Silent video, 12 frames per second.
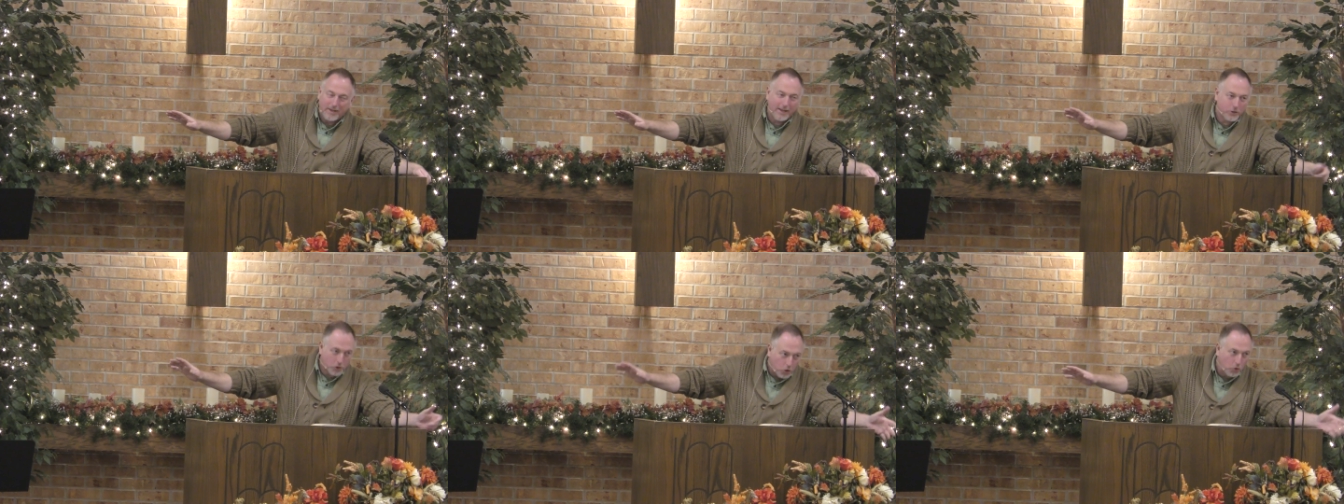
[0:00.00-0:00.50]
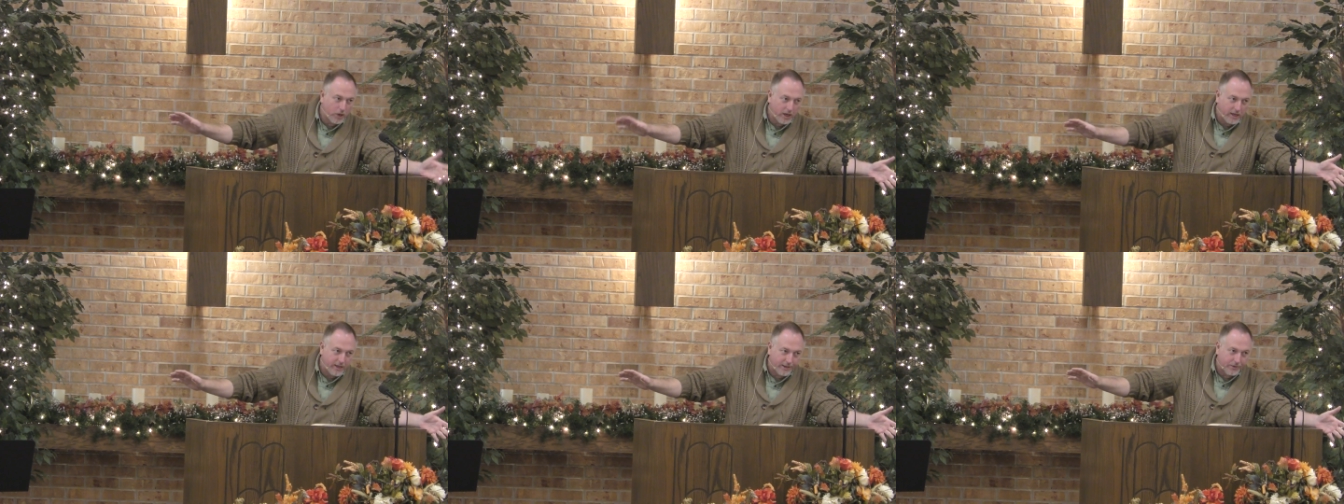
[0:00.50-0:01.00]
It's who
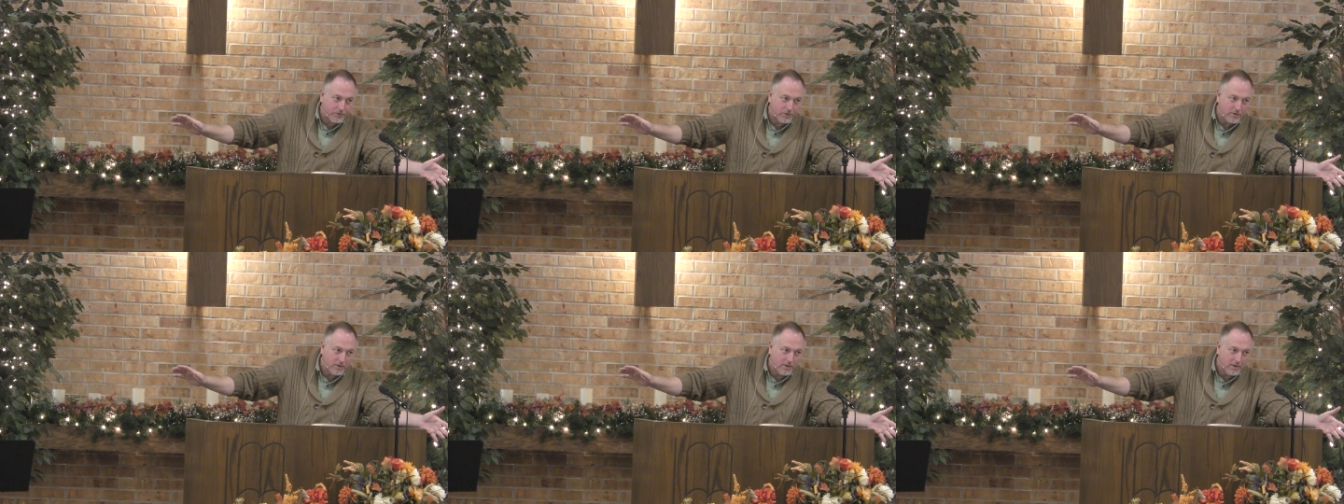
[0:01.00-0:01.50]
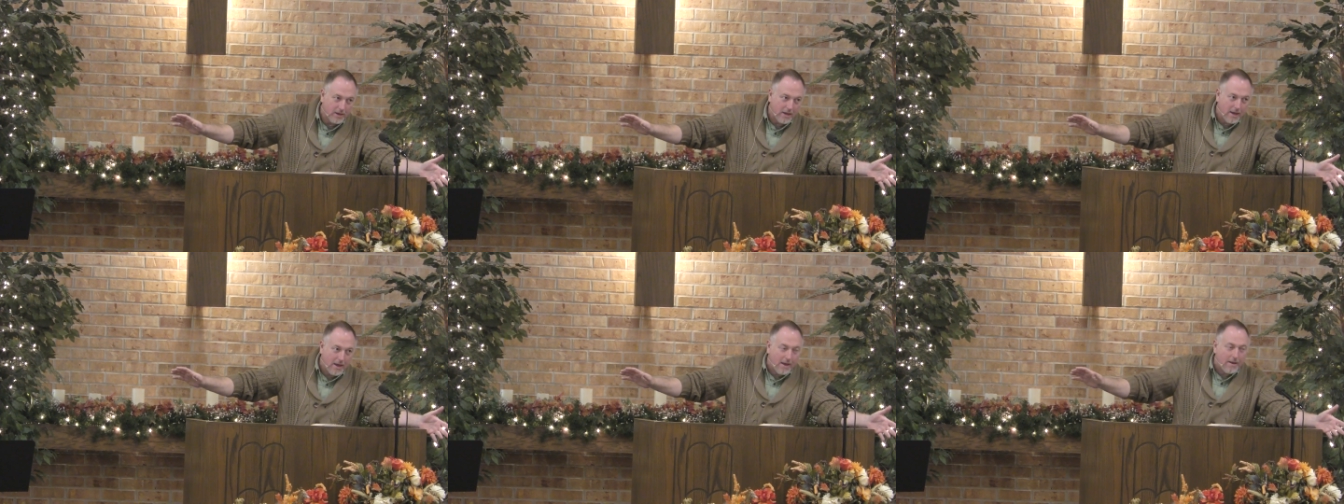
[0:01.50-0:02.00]
He is.
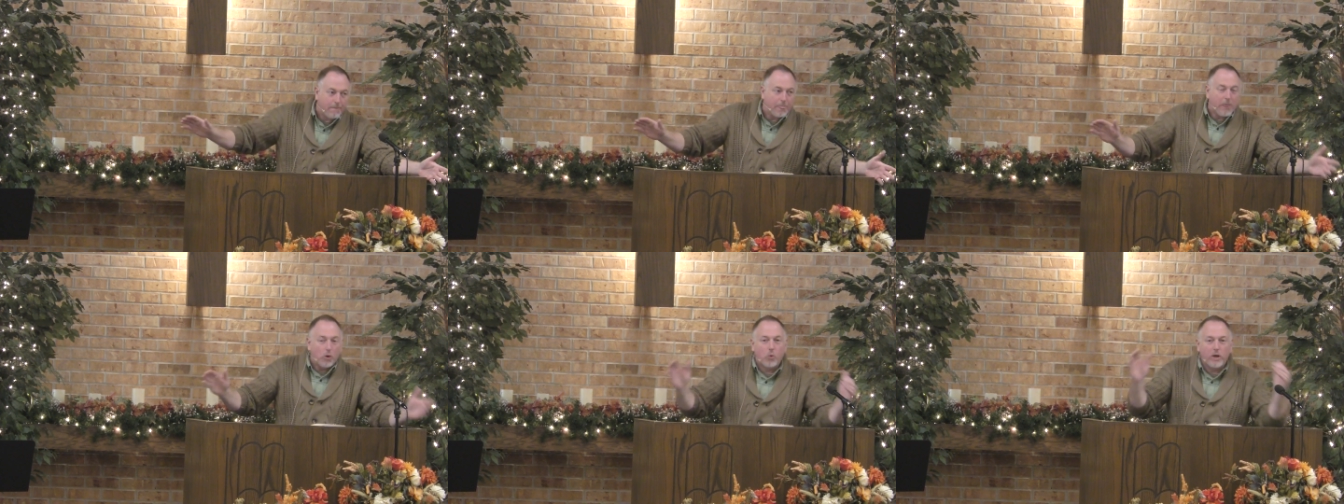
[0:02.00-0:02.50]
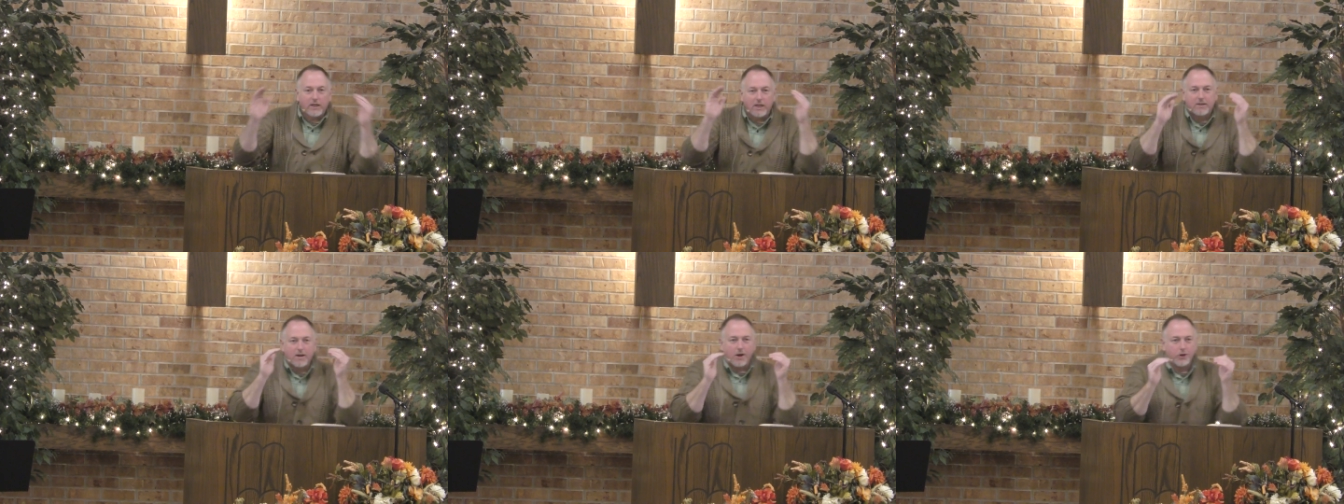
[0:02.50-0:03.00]
We
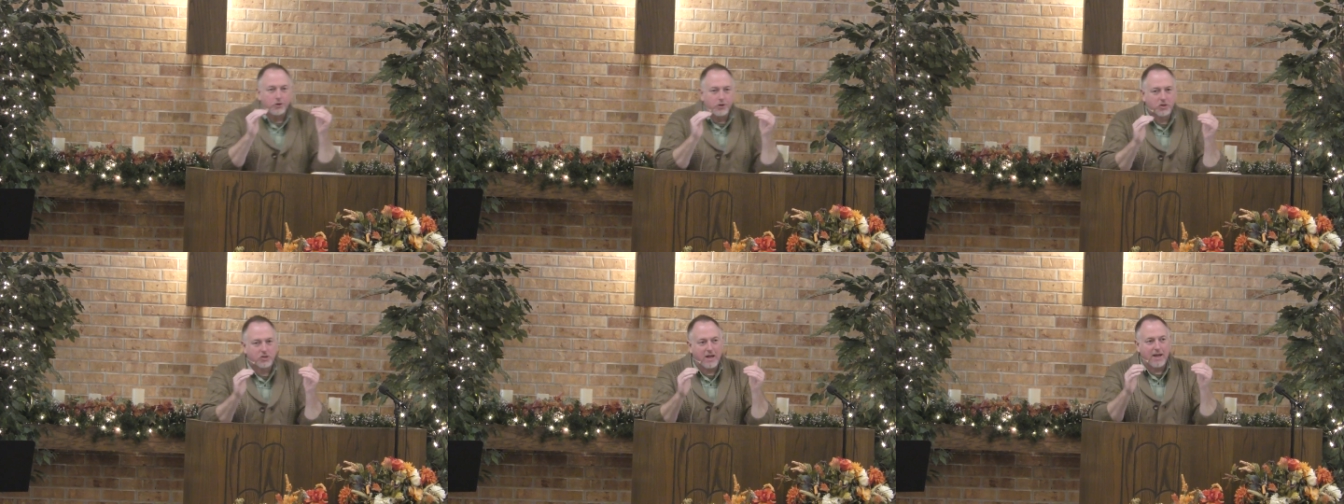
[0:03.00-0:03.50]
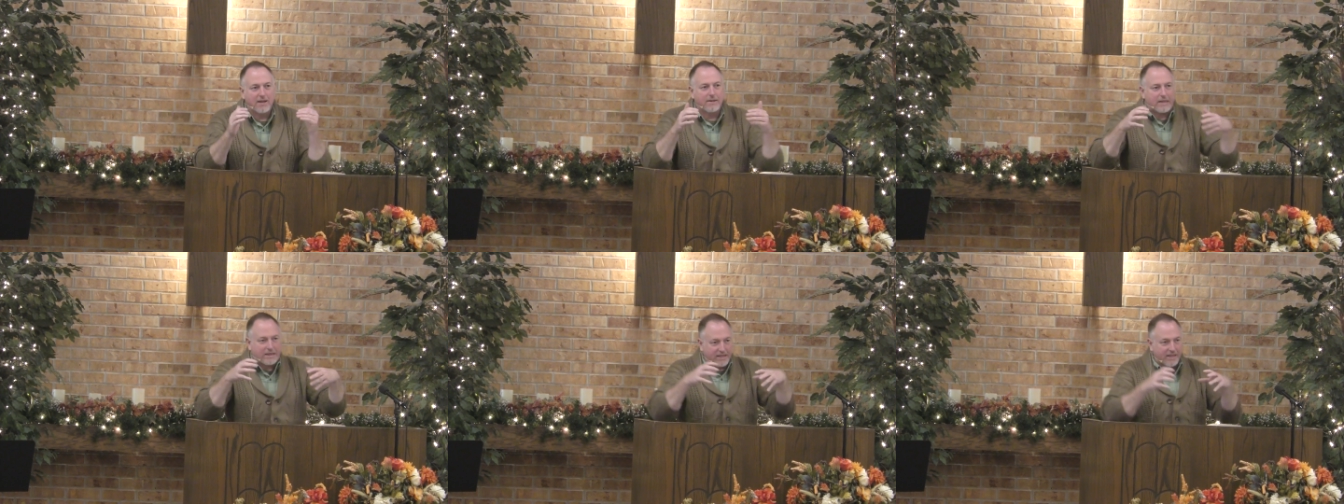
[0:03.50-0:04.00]
need to
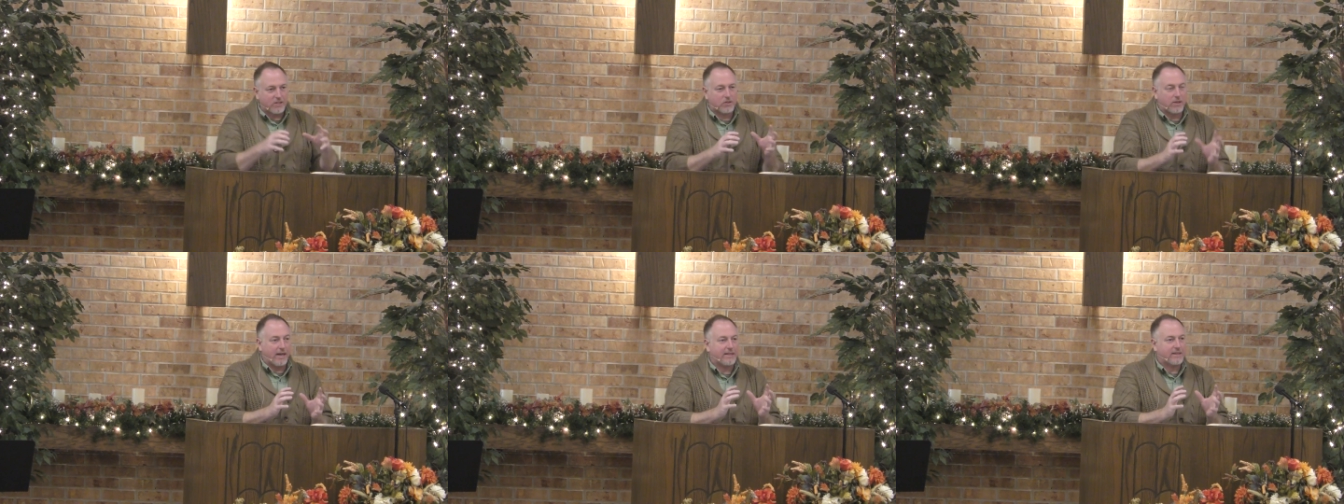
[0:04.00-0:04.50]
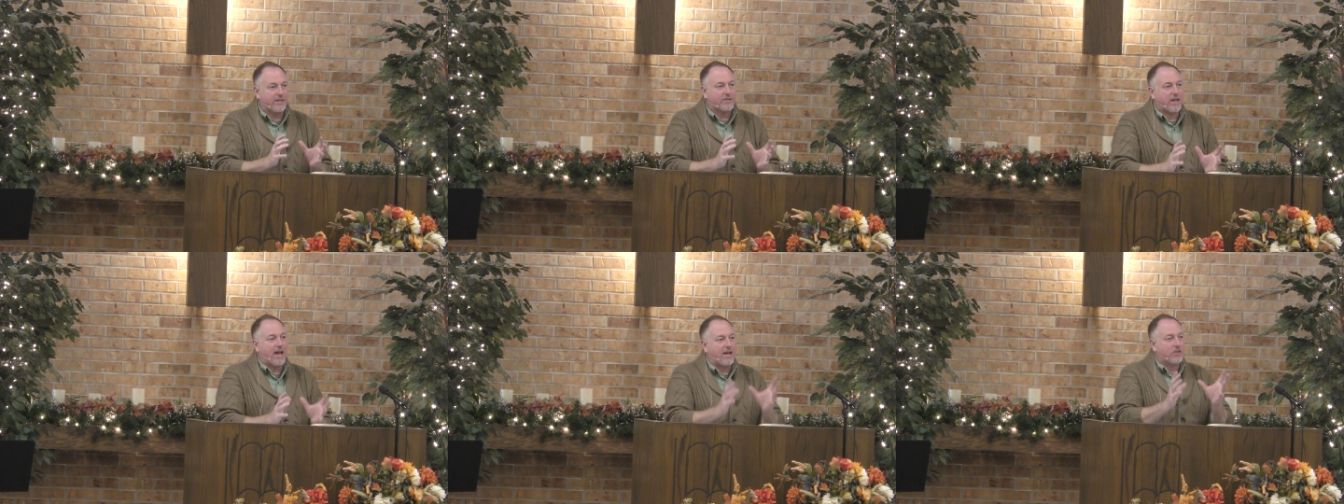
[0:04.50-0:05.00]
understand things like
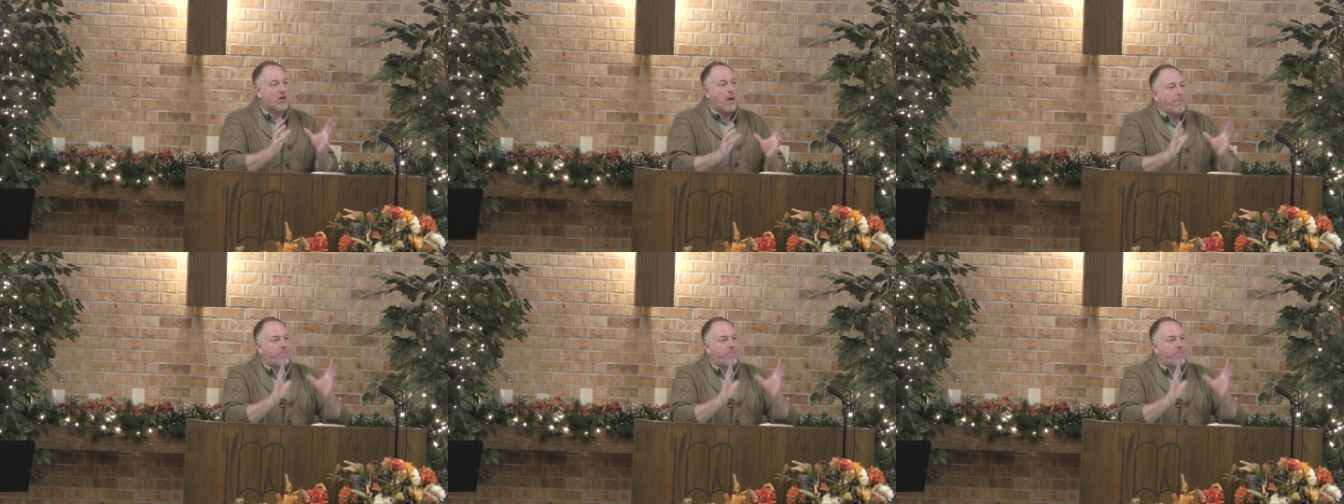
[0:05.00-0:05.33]
this as